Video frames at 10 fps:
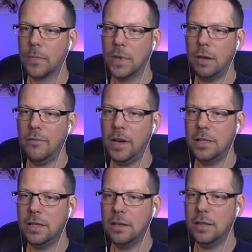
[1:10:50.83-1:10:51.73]
So if I
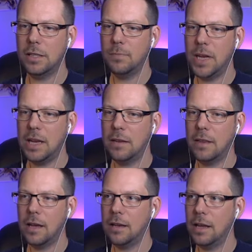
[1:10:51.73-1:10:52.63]
turn the speed of
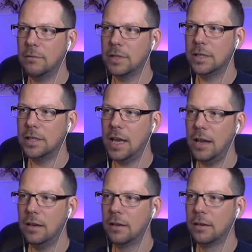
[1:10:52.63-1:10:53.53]
that down to
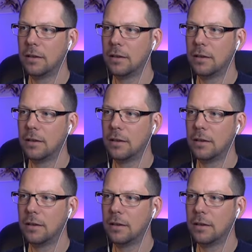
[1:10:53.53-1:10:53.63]
10,